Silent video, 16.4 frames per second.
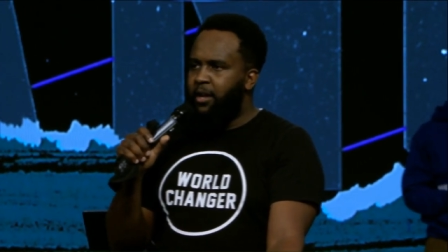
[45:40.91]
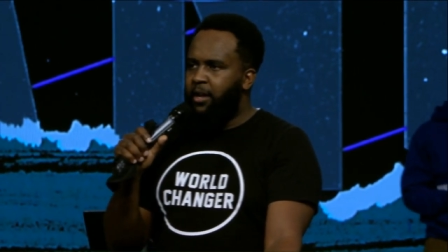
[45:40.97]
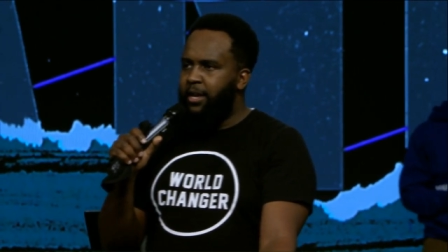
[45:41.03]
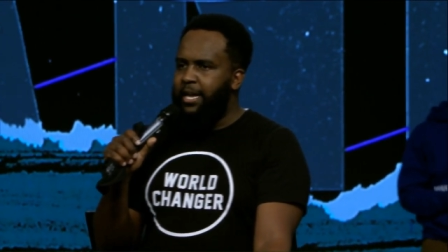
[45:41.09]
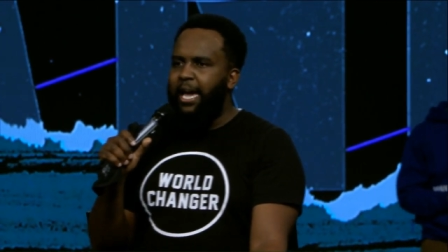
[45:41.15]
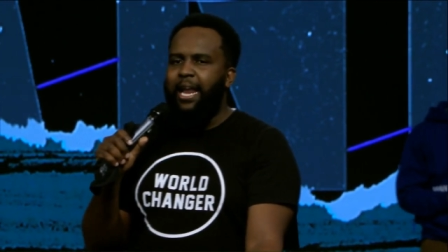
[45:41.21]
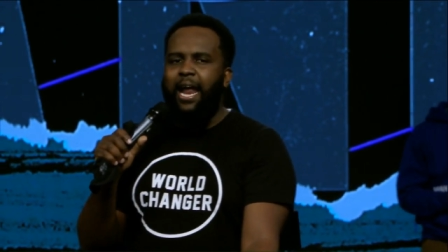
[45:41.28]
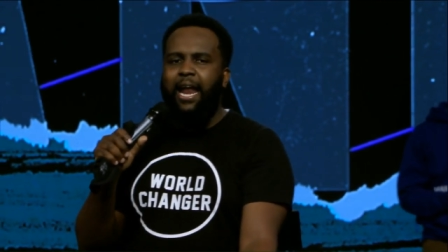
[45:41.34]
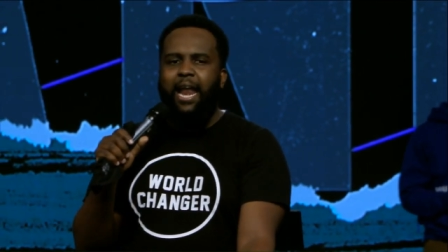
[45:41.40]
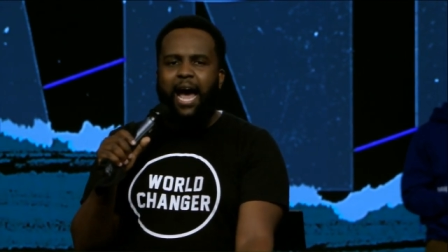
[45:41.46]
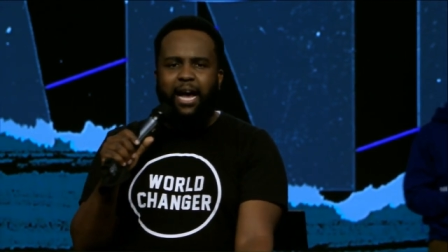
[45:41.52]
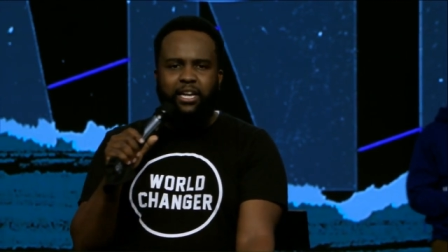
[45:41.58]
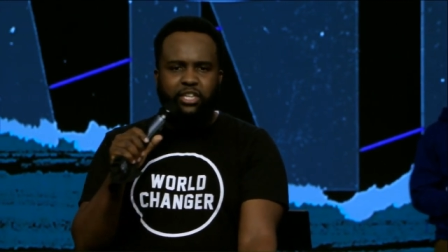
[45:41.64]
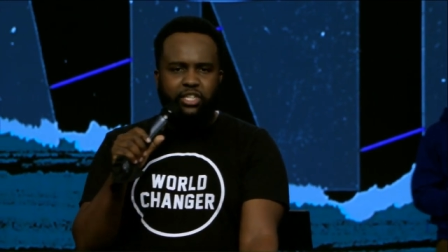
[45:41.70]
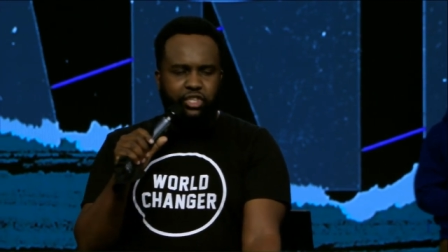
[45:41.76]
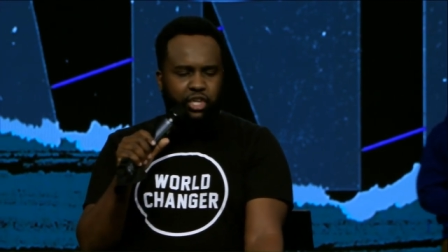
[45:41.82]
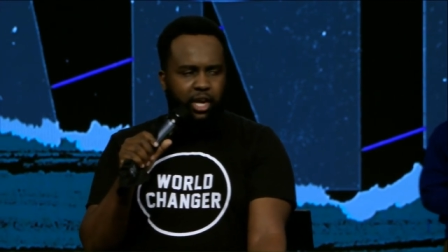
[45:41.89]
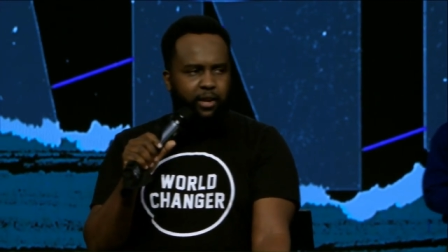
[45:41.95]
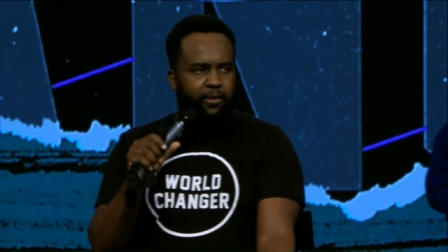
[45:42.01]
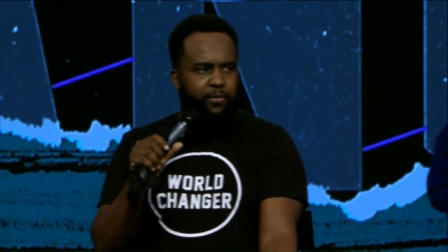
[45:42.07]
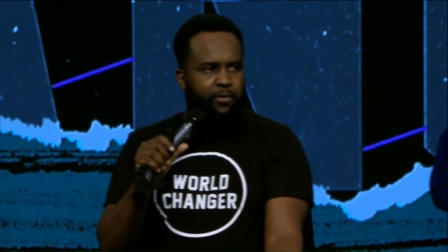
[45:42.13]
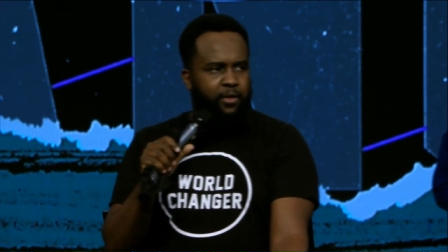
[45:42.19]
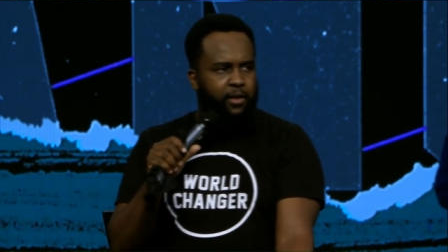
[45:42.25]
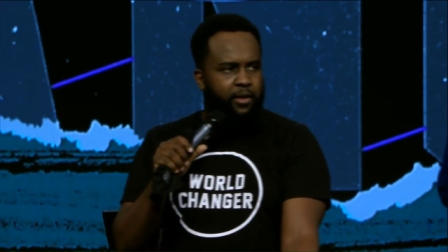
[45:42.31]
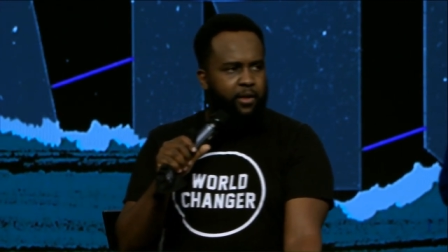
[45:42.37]
get an unction
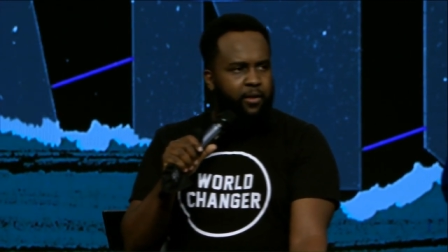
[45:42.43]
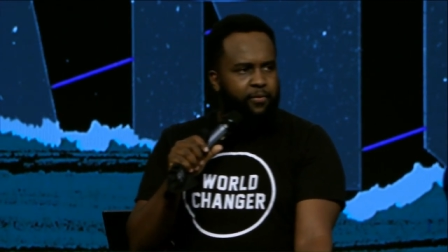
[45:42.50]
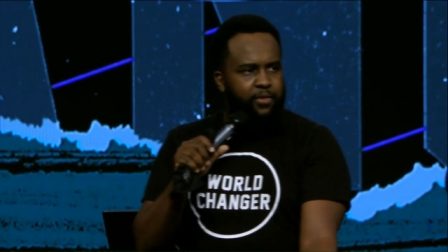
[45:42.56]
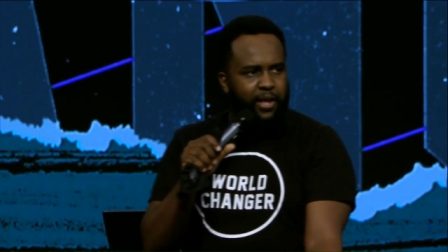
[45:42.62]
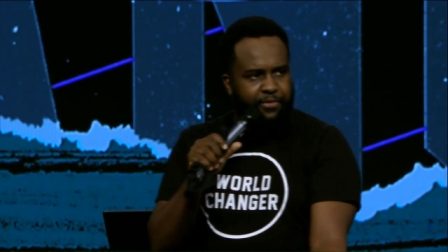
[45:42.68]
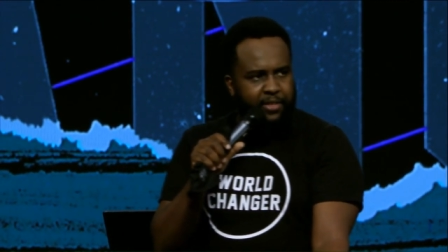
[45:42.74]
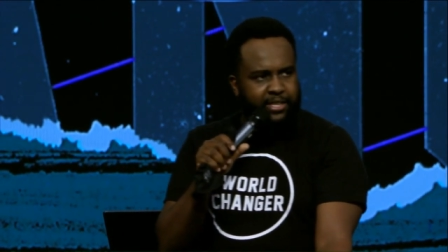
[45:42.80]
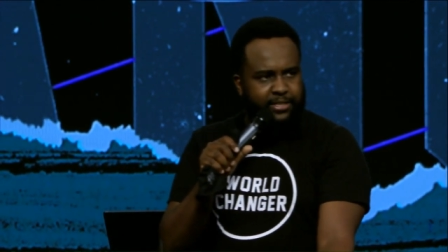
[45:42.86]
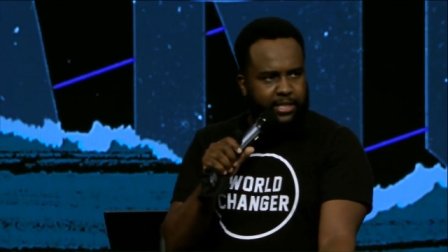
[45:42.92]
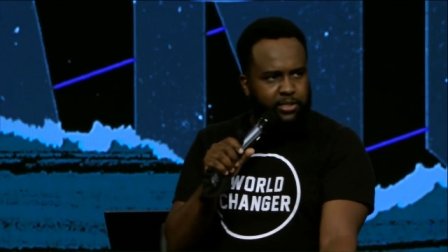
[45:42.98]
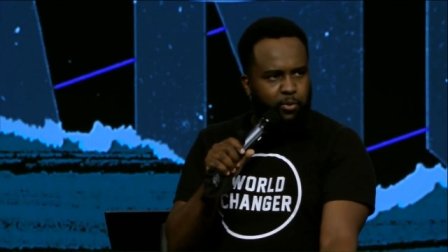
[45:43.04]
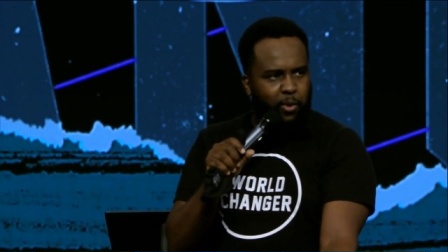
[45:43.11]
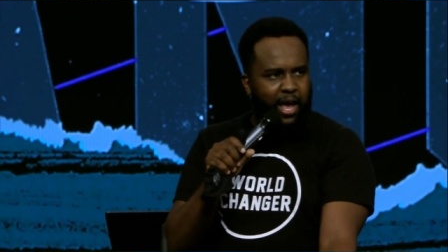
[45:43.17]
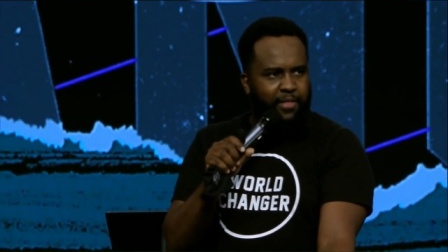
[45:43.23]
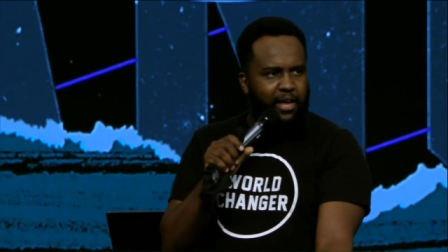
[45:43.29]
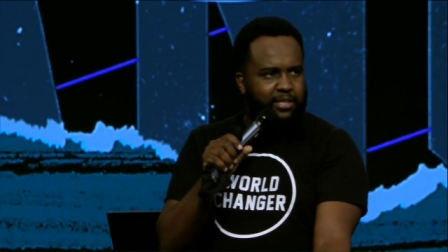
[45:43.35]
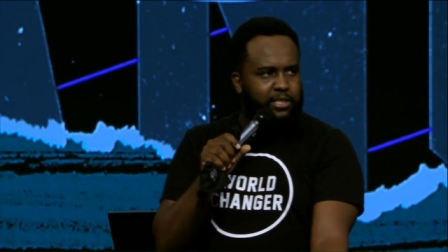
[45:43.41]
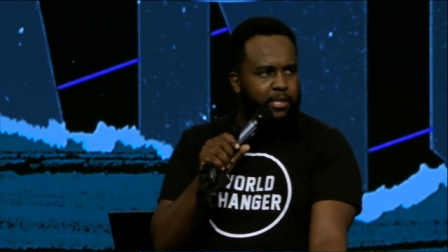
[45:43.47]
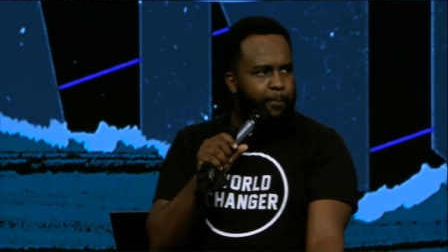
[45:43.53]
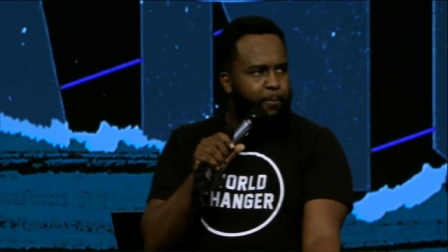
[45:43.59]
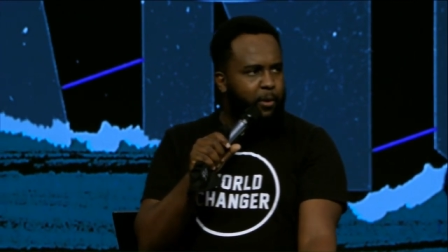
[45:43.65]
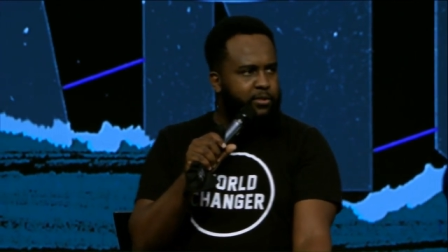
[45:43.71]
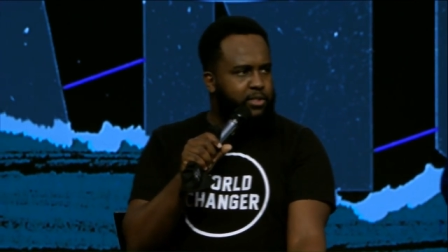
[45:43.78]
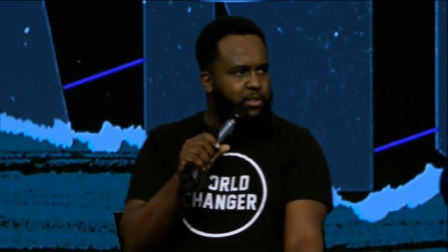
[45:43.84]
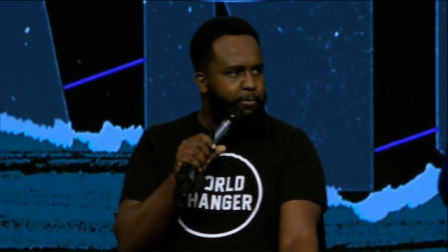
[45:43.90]
that this is where they're
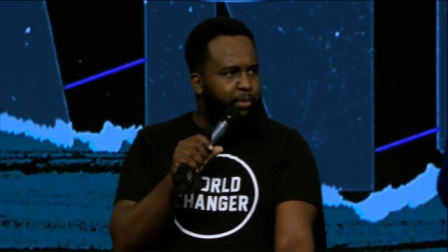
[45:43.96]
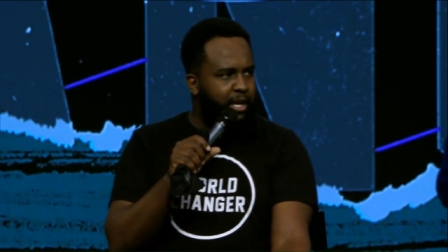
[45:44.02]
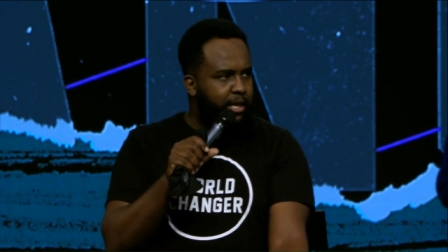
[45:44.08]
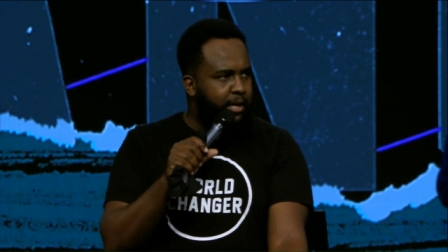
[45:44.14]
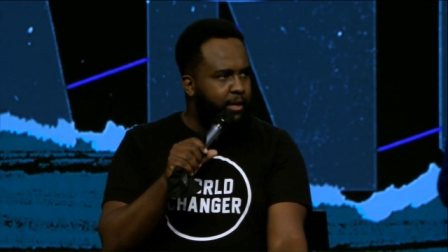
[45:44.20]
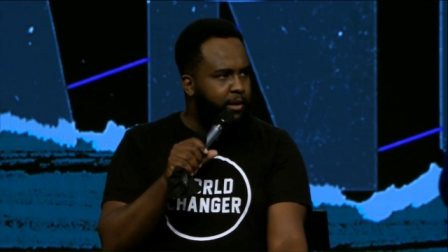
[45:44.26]
supposed to be.